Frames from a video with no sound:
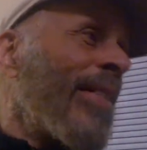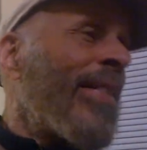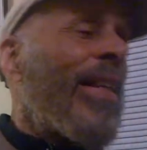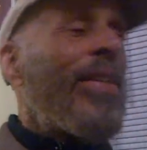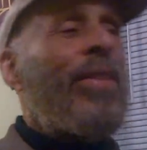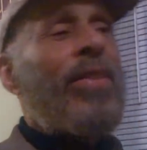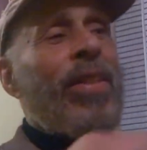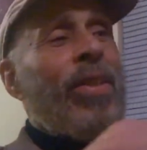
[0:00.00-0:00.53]

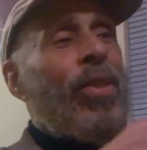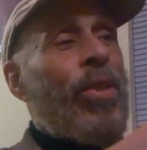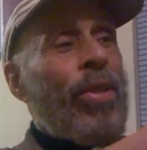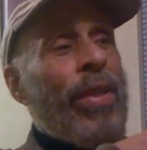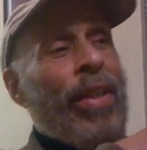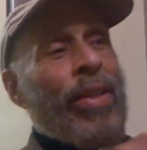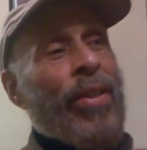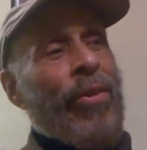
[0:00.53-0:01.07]
Then you see you
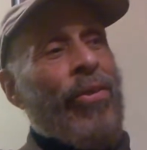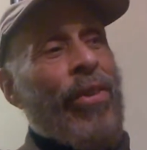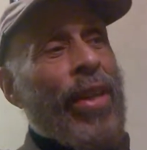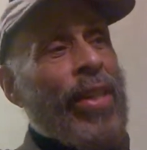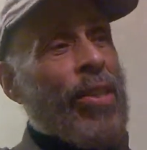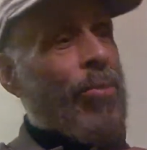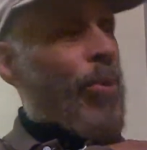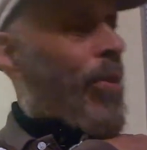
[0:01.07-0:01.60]
couldn't hit in the
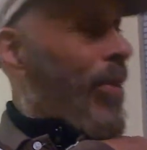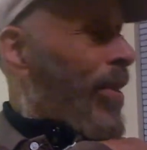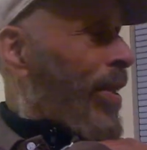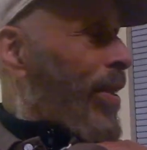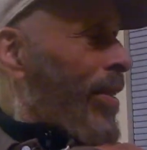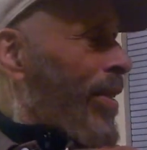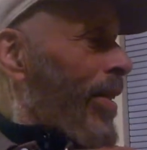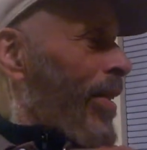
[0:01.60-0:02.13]
face, but
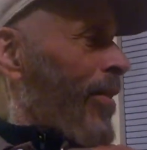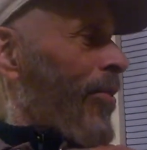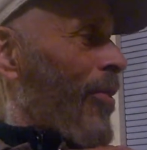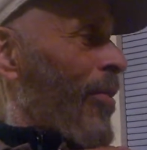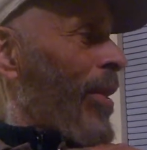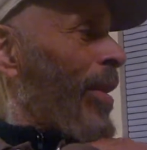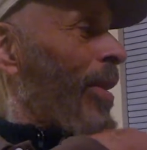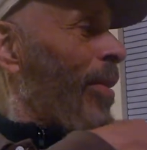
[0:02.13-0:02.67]
anything from
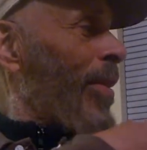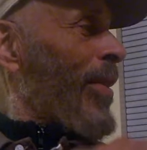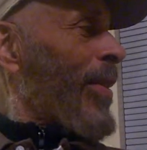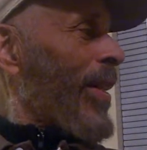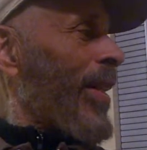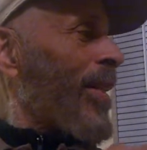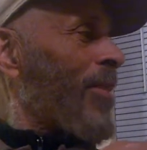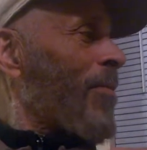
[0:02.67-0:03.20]
here on
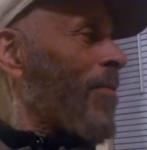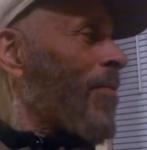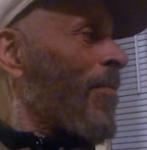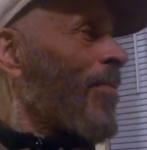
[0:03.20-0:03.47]
down.